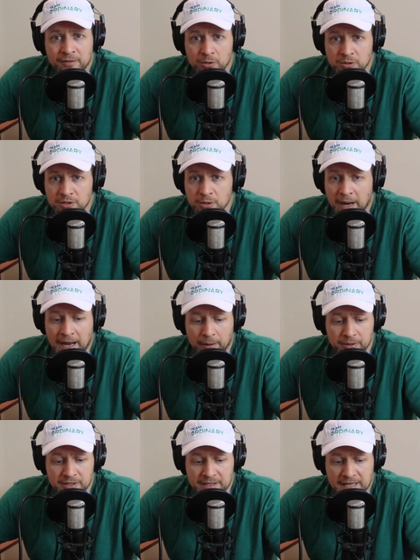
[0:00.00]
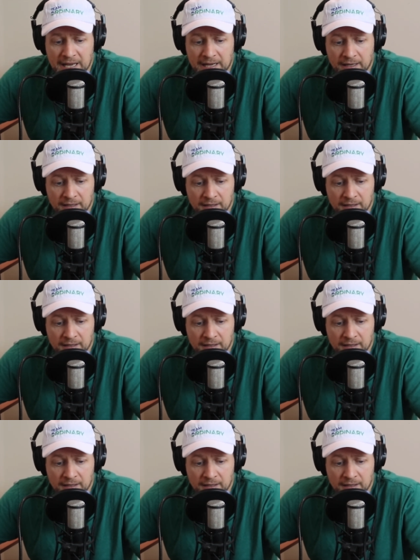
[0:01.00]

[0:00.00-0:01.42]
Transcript: those 2 hours a day?